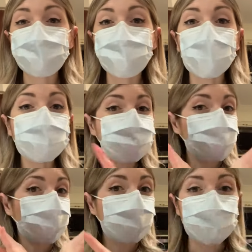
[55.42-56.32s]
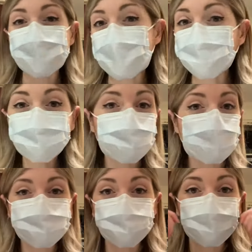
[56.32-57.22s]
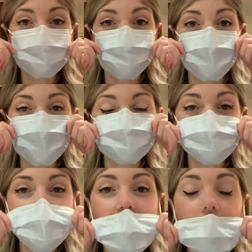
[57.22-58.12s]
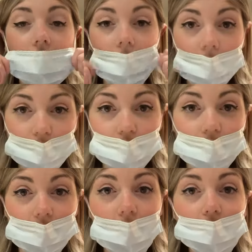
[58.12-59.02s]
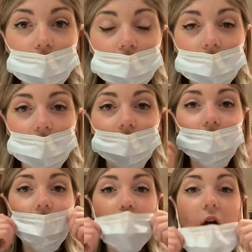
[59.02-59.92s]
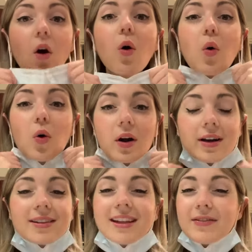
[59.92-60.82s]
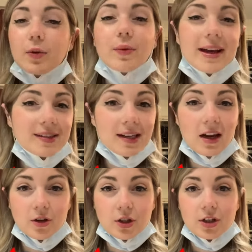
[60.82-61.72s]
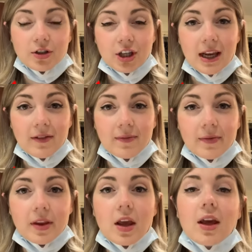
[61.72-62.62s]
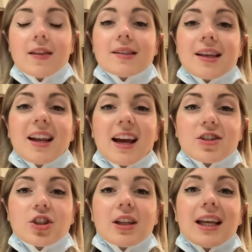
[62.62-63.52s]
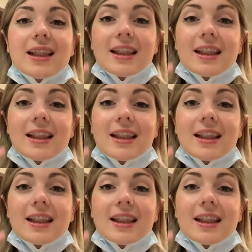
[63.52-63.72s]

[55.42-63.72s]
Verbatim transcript: You also never want to wear the mask under your nose or leave it rested under your chin. This can actually